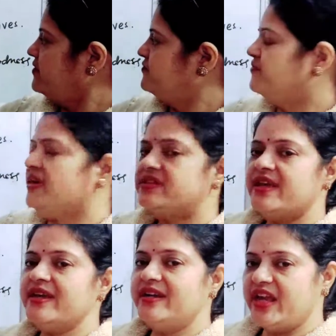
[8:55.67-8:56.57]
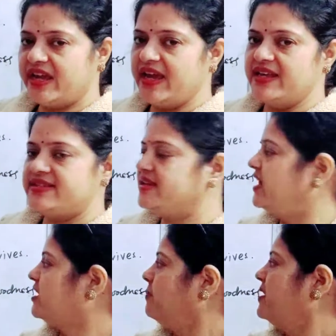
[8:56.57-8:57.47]
everything decays,
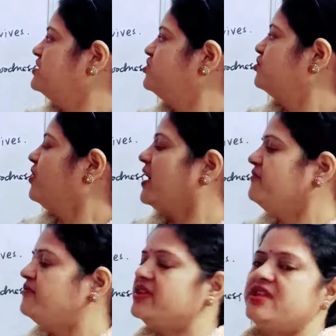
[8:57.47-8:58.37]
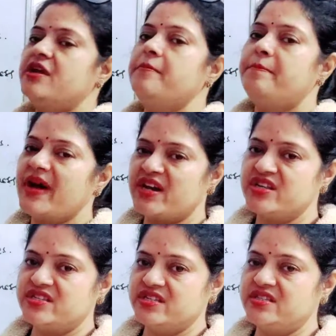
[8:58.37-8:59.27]
it means, everything
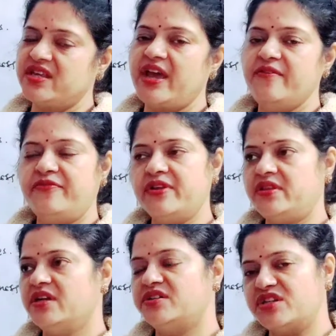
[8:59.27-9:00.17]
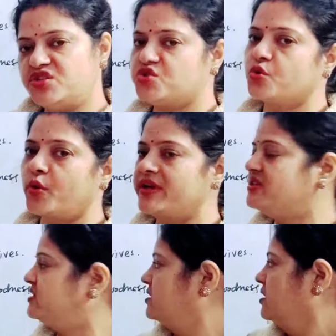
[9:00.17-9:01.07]
perishes, everything
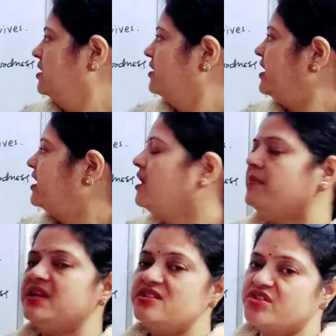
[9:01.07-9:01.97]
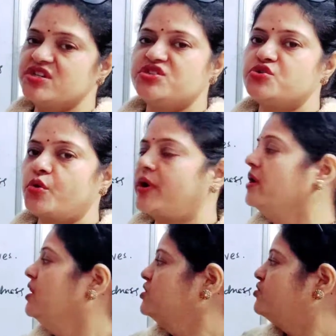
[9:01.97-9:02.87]
destroys. Decay means destroy.
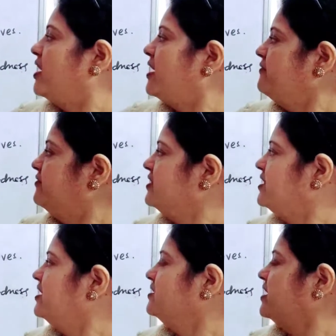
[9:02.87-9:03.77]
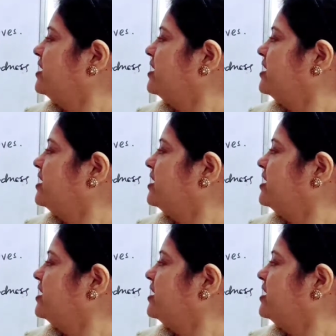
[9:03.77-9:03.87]
So everything